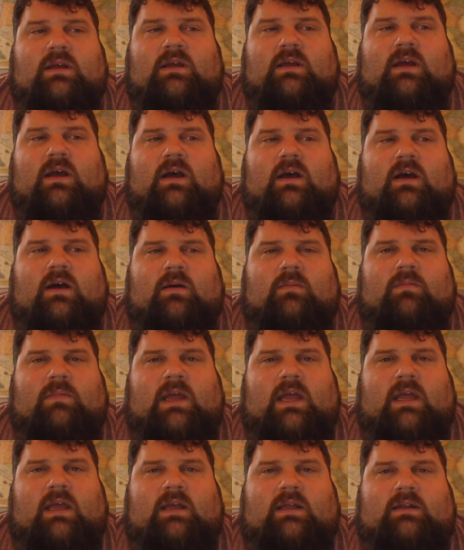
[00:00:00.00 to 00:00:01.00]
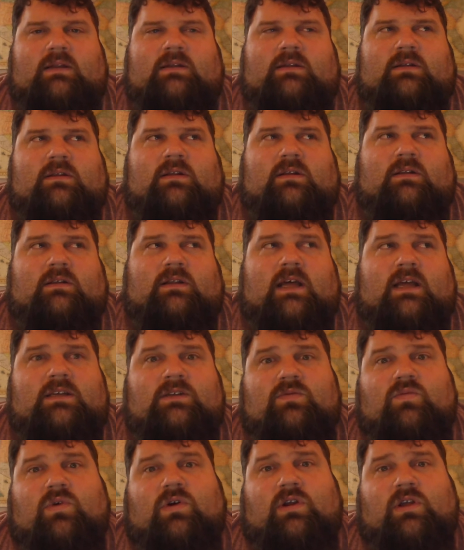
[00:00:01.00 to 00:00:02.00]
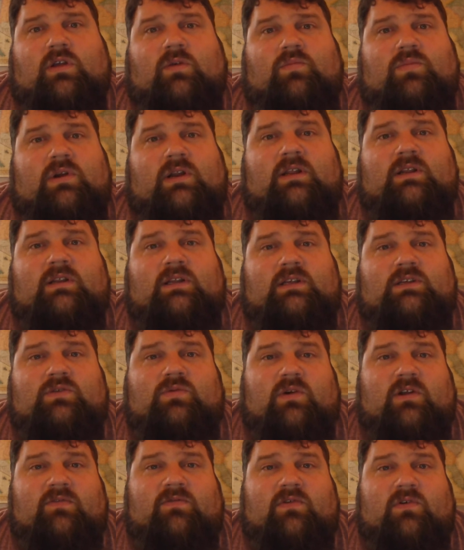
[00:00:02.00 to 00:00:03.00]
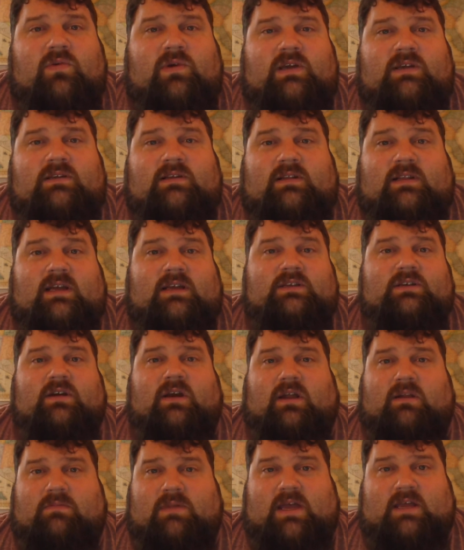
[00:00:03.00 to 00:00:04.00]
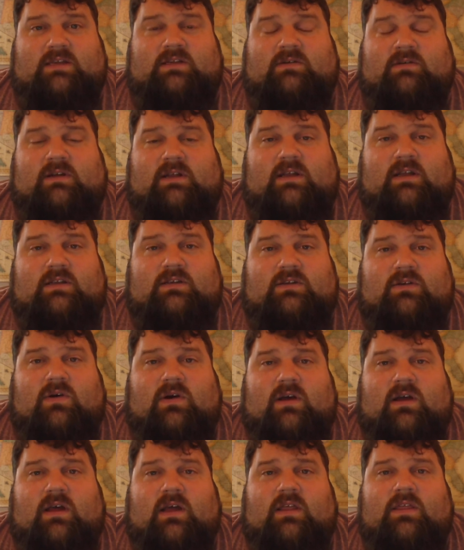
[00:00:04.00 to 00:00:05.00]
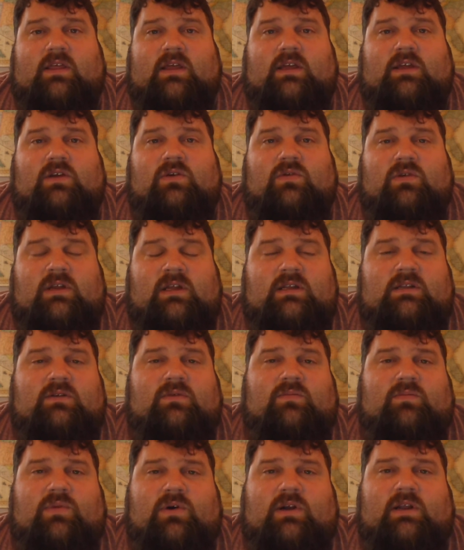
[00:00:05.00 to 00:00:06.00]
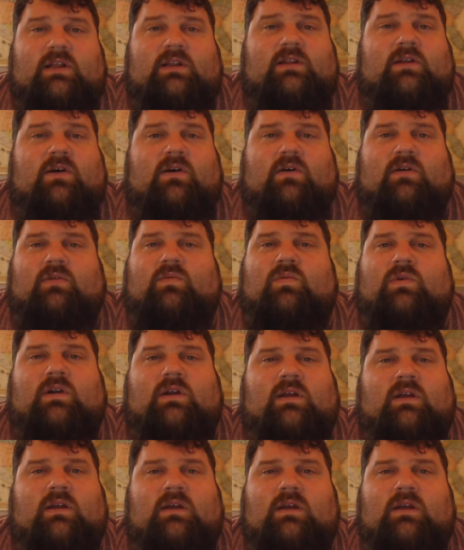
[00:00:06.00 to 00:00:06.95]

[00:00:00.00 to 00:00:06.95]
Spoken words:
And the less work you put in these 24 weeks, the less you're going to master it. And so I think you need to put in the hard work.